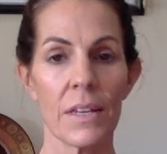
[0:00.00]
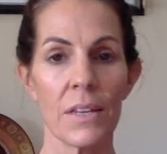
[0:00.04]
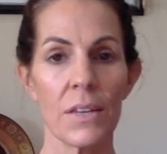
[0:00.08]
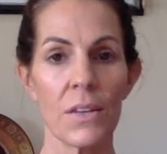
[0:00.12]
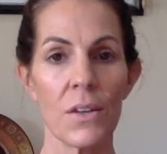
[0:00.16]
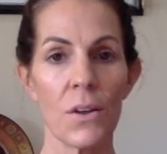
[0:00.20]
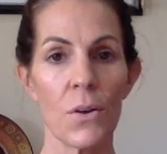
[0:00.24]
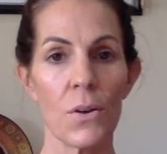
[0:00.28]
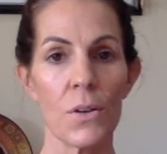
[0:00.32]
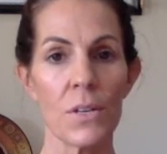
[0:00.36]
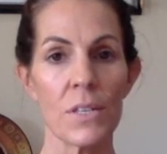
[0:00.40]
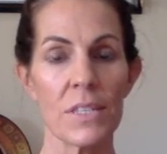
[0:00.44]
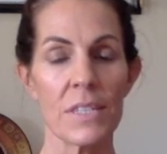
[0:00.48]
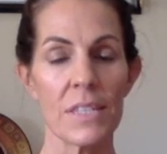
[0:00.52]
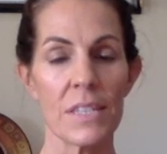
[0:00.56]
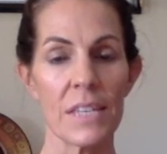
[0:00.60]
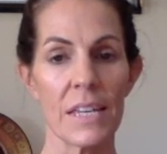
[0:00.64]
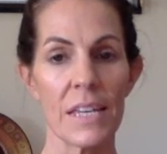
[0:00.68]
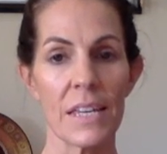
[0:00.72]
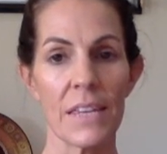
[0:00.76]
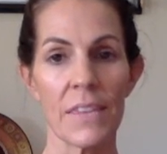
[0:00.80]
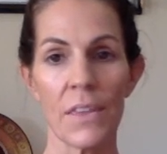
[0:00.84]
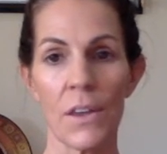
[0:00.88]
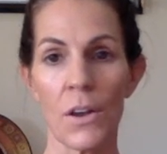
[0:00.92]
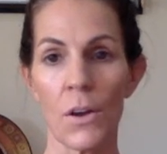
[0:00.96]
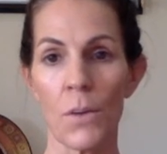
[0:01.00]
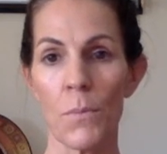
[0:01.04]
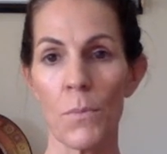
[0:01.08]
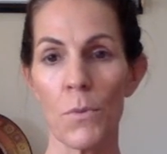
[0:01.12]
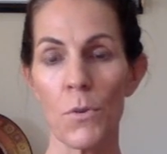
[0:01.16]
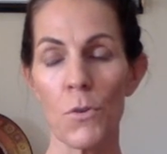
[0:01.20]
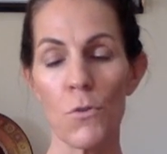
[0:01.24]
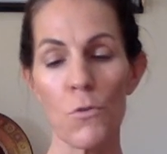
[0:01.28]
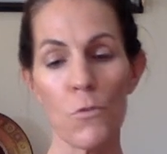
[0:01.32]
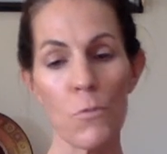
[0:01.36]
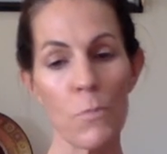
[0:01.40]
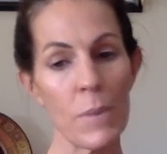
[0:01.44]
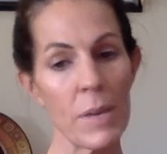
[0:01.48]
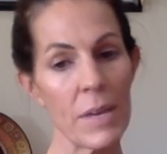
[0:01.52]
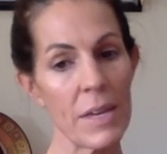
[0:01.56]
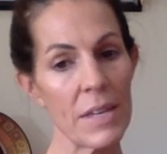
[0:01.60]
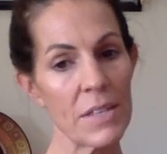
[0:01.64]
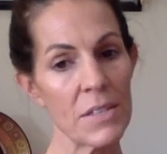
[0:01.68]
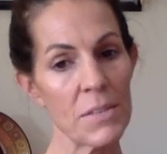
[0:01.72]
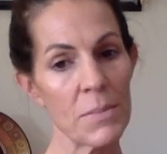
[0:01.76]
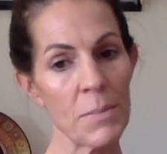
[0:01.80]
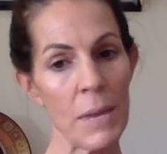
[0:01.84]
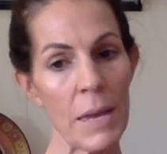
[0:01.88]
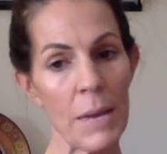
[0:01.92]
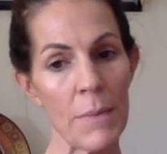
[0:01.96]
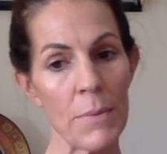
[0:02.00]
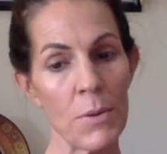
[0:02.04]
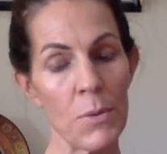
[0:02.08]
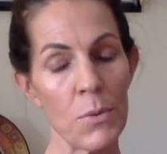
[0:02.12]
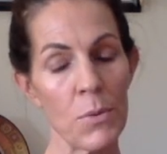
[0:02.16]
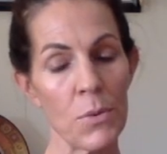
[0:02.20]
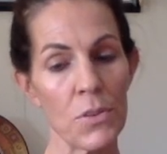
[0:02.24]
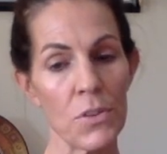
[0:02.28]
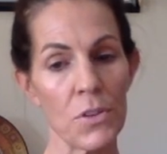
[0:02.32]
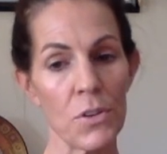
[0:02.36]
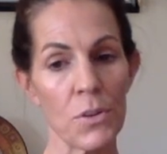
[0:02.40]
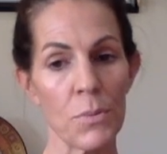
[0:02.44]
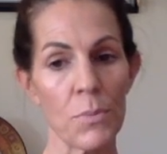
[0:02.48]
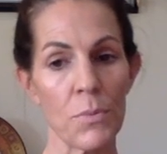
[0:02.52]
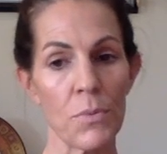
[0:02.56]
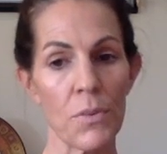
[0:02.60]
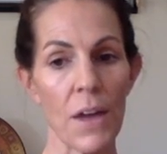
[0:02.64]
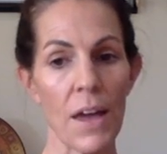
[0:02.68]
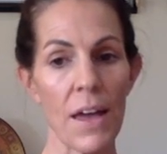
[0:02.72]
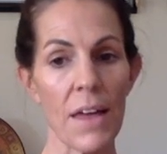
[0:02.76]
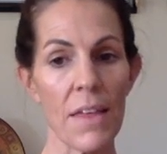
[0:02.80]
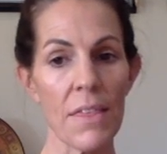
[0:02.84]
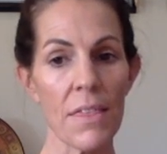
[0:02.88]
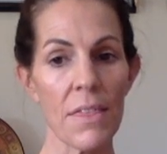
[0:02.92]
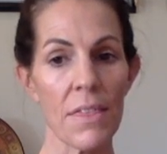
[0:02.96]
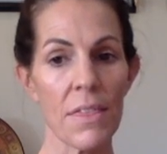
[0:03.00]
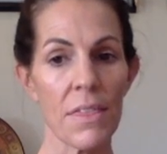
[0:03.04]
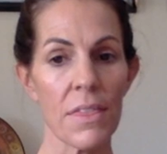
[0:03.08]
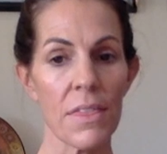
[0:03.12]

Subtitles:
Noticing their movement maybe with your breath,